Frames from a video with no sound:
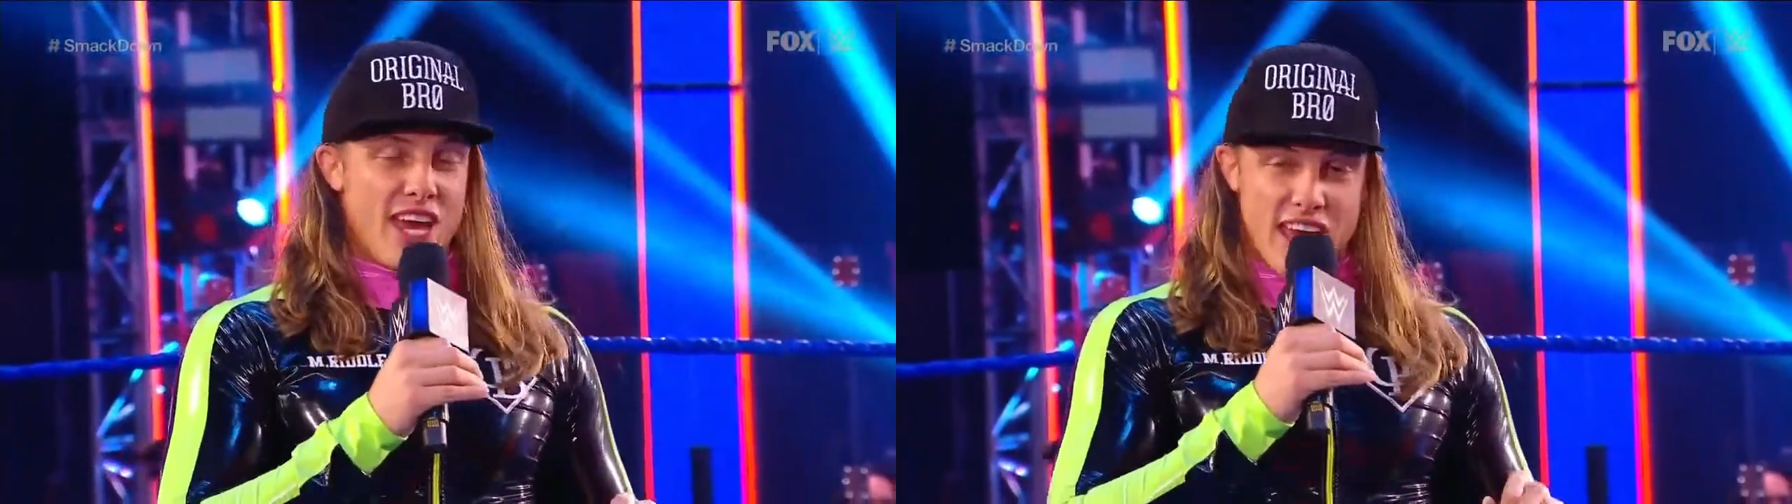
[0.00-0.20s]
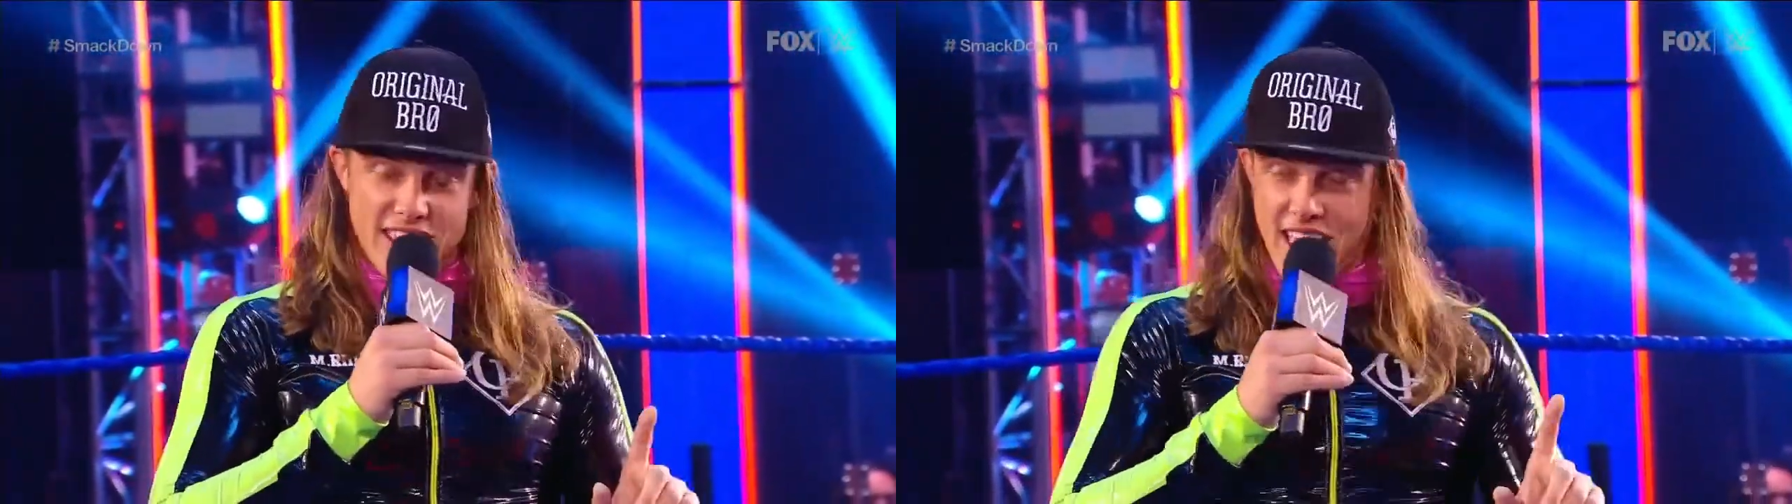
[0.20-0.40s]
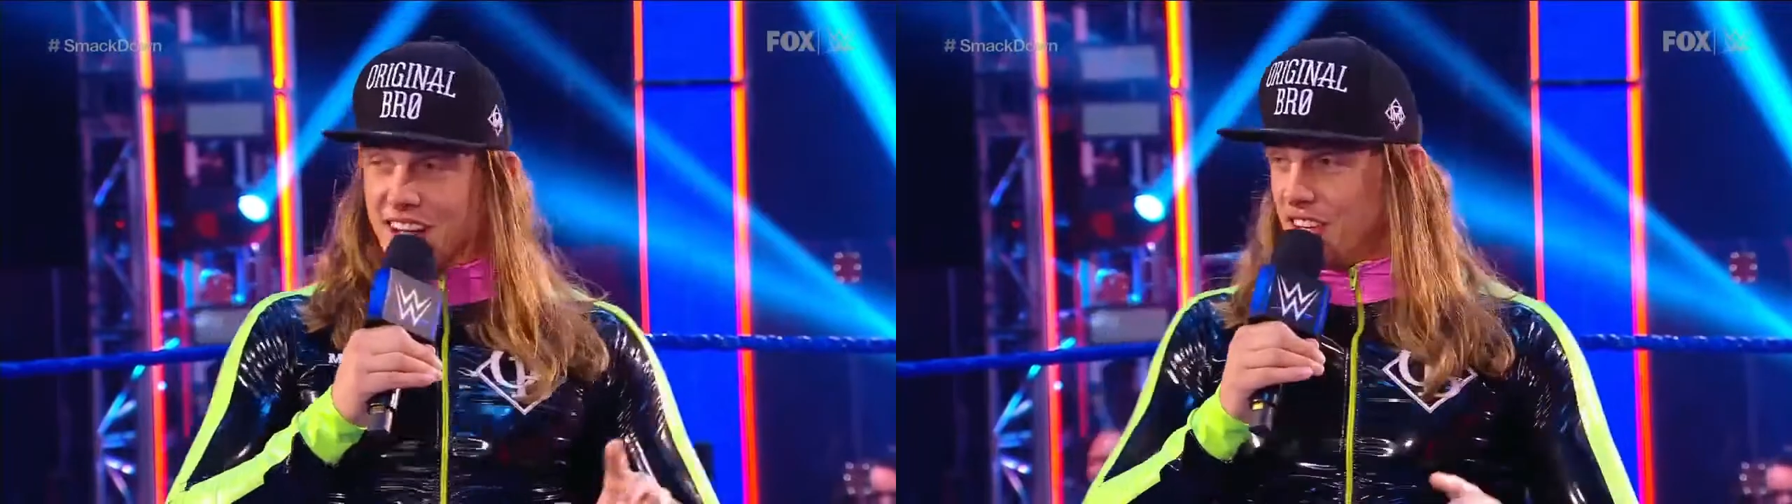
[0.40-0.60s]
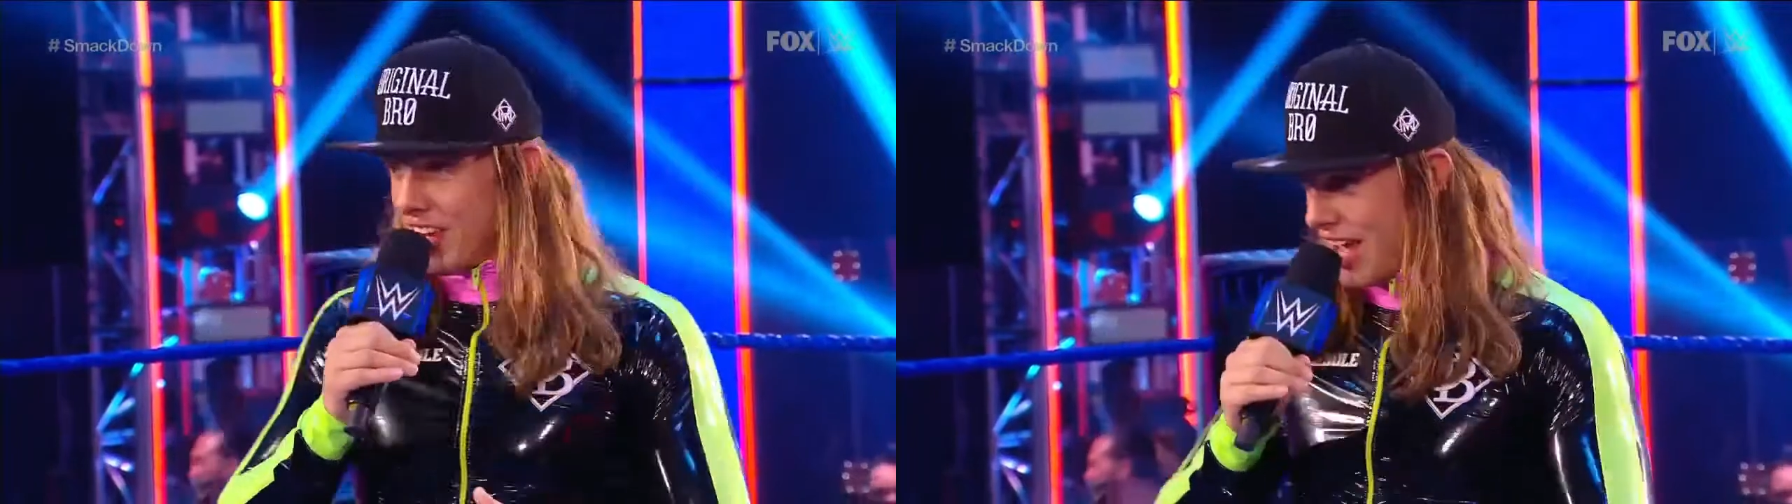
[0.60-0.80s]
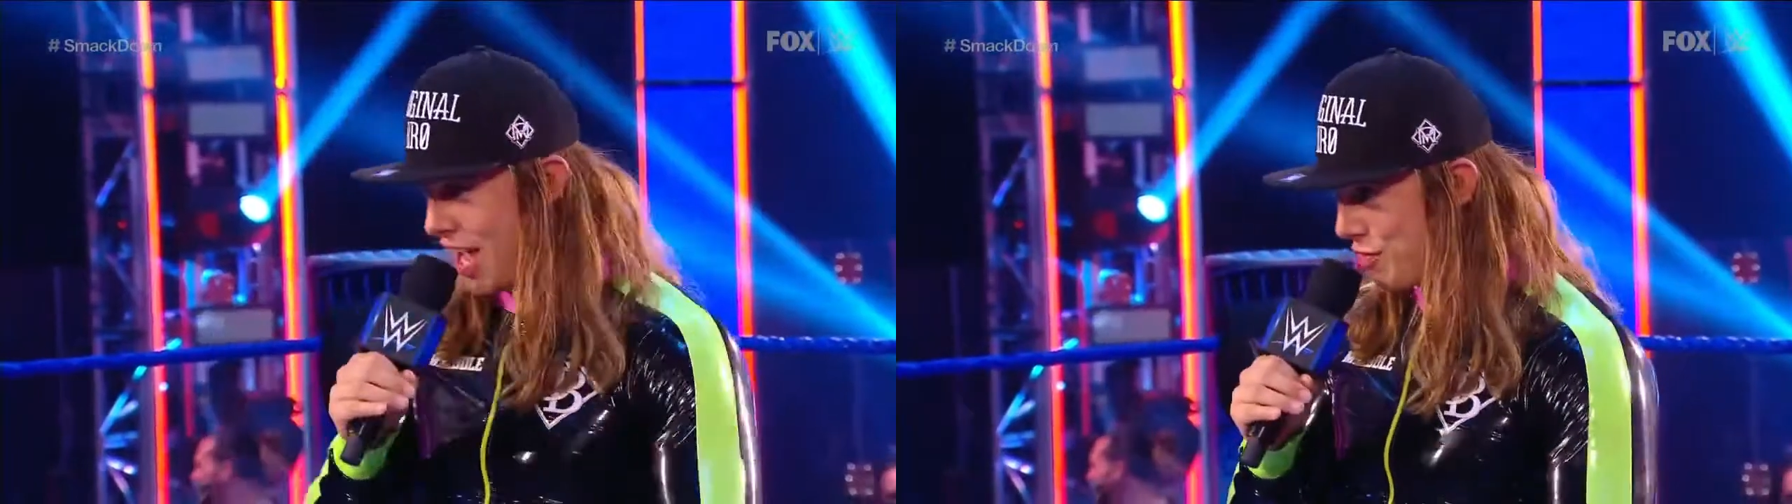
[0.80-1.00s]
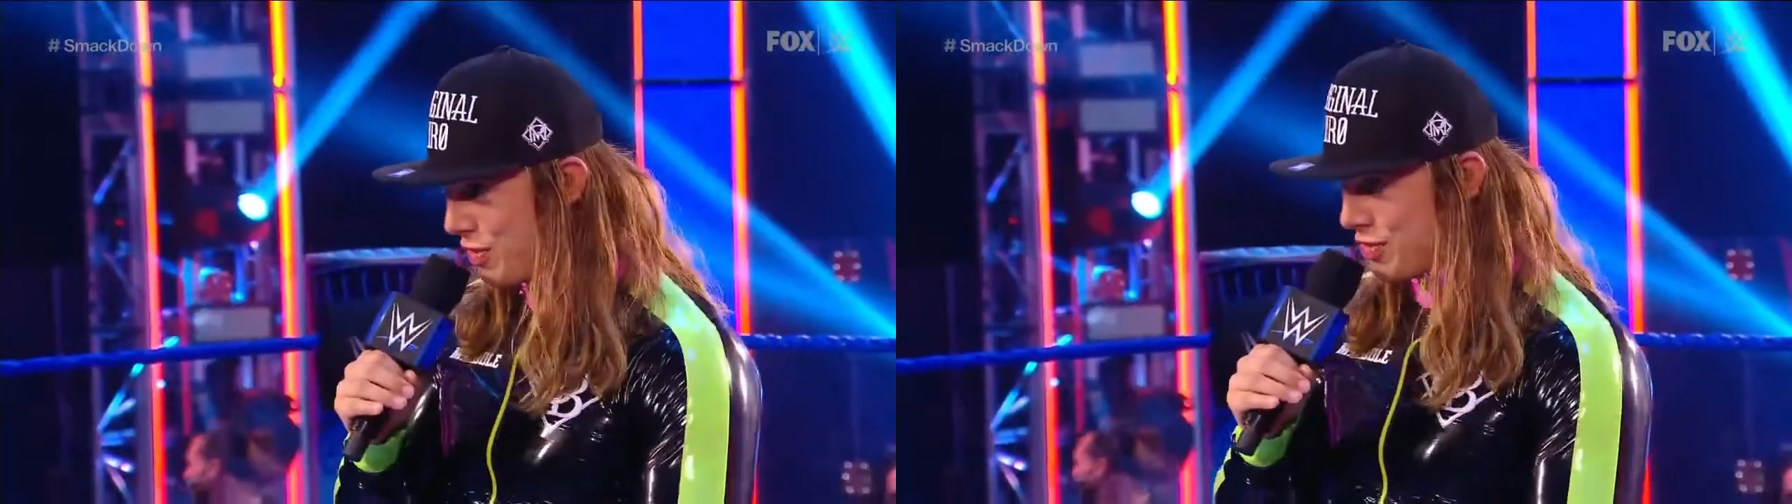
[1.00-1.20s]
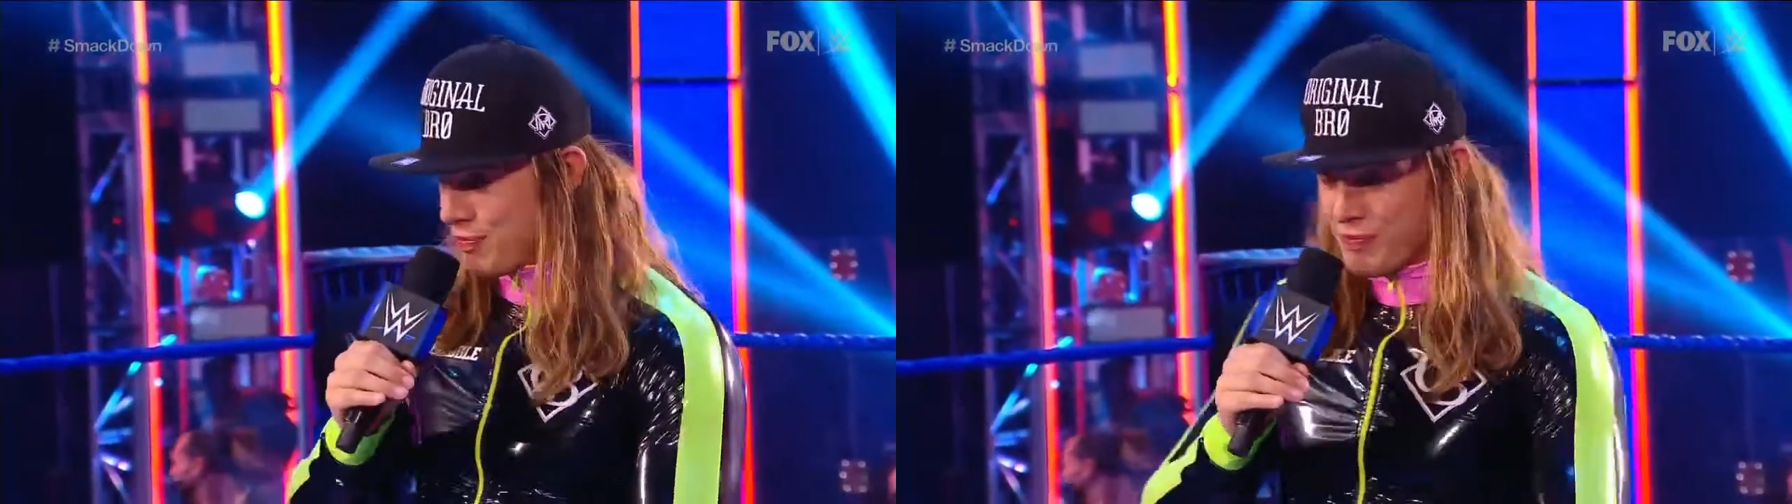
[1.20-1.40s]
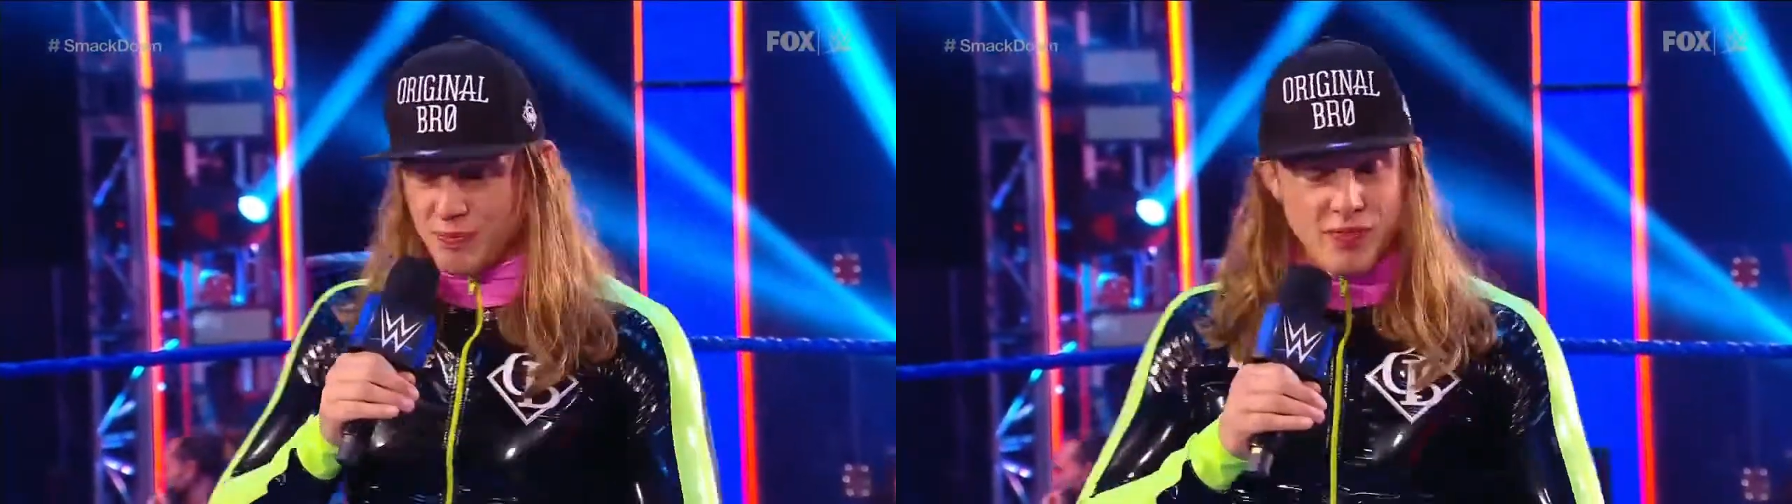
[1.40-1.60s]
and that didn't
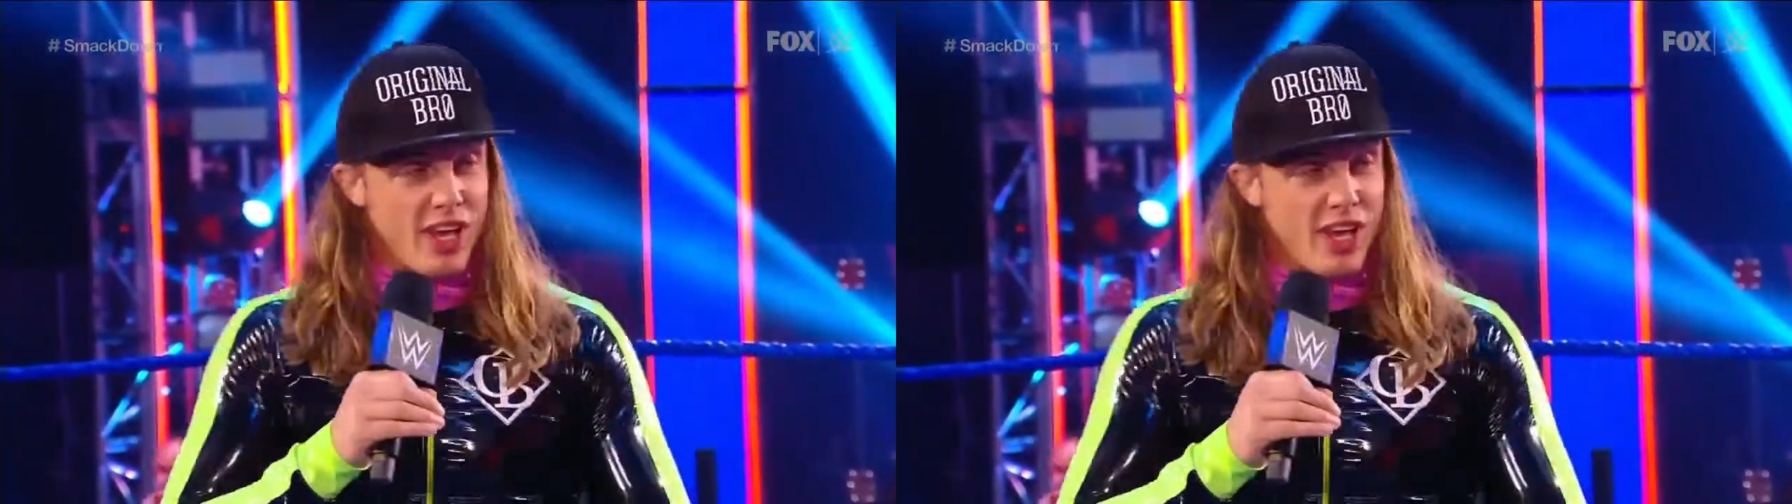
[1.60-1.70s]
happen.